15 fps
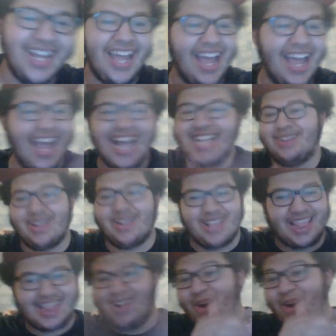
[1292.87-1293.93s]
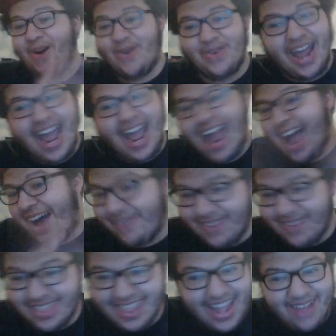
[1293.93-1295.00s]
He's about to throw down
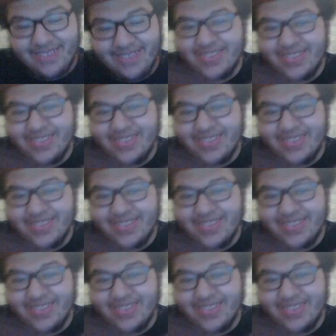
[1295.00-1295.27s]
with him.